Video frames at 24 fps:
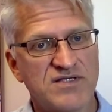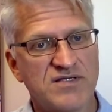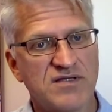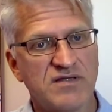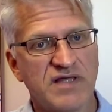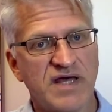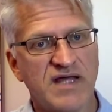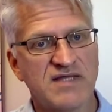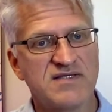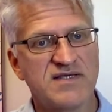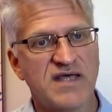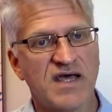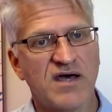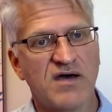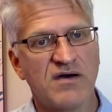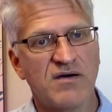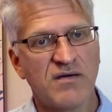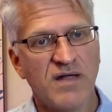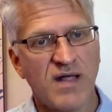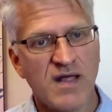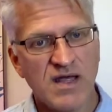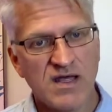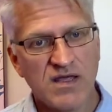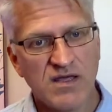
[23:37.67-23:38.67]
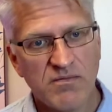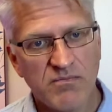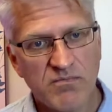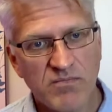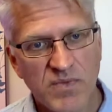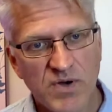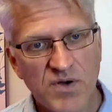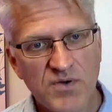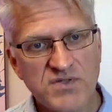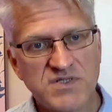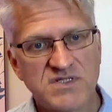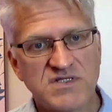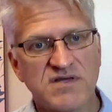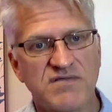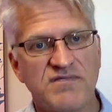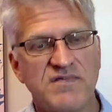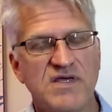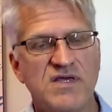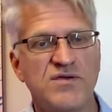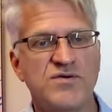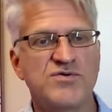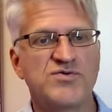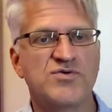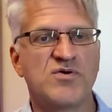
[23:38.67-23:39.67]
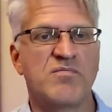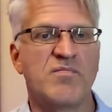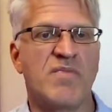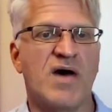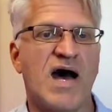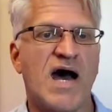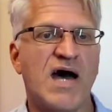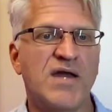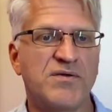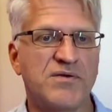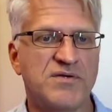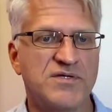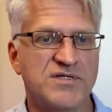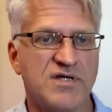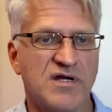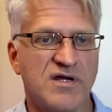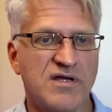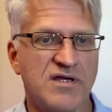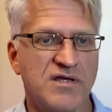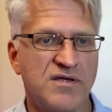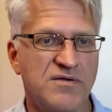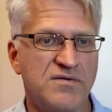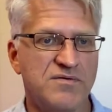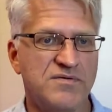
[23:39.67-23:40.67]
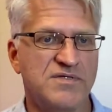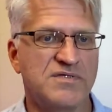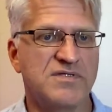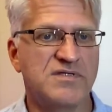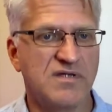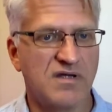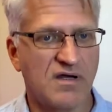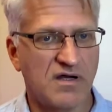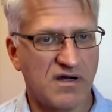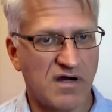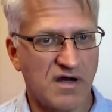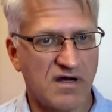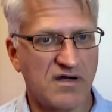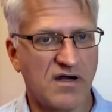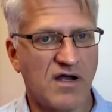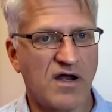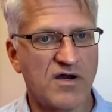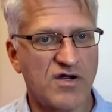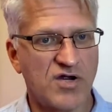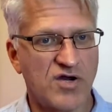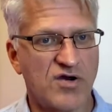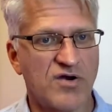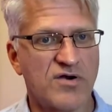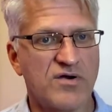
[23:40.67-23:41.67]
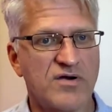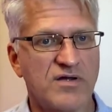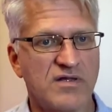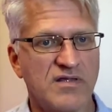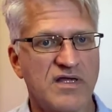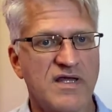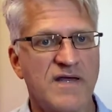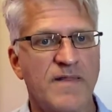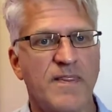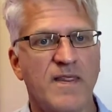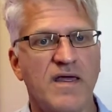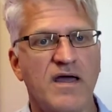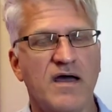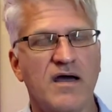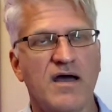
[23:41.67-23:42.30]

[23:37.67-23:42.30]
So that's how most of the usual models are used, are currently